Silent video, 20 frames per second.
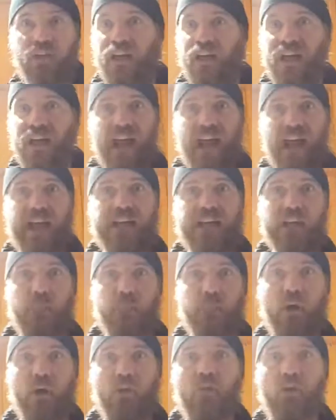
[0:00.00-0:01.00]
Eddie
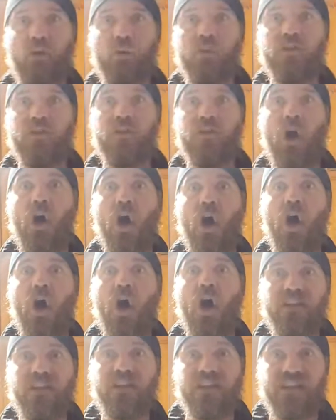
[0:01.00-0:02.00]
Belfour was the
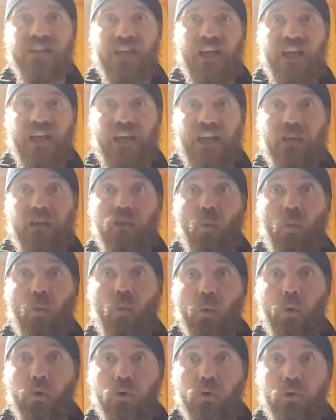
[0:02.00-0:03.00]
hottest thing in the
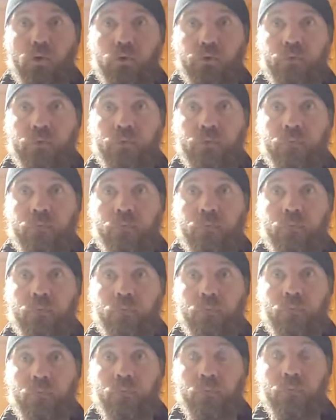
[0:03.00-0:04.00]
world.
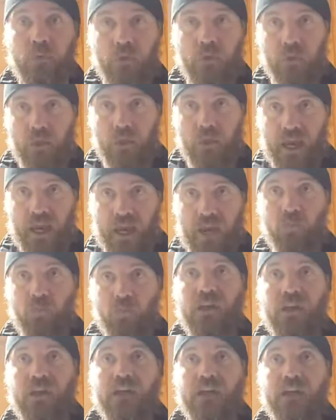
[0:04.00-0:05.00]
And we
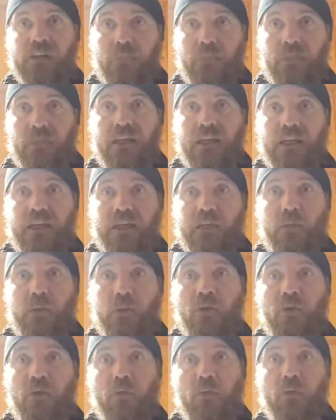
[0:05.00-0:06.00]
got to meet Eddie
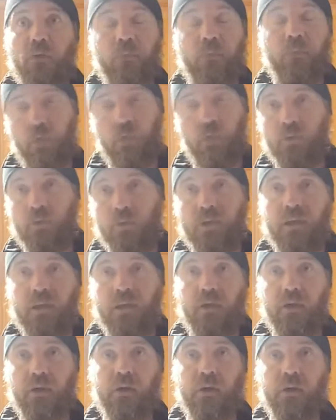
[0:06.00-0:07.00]
Belfour. No, we didn't get
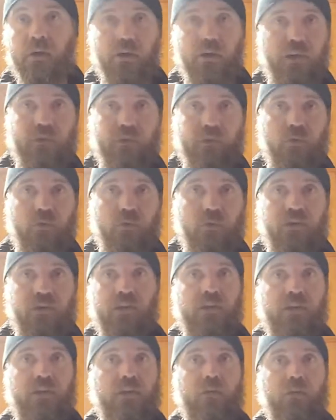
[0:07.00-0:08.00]
autographs. We were sitting
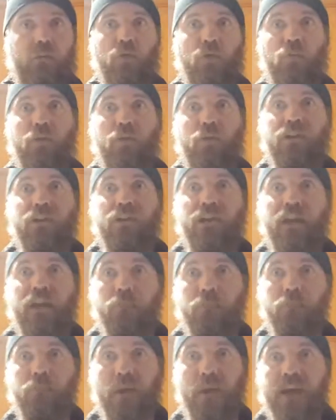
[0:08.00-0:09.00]
there. We barely had
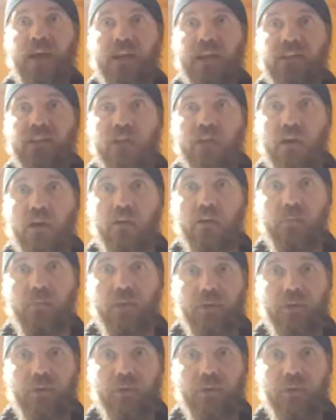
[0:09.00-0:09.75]
pants on, bud.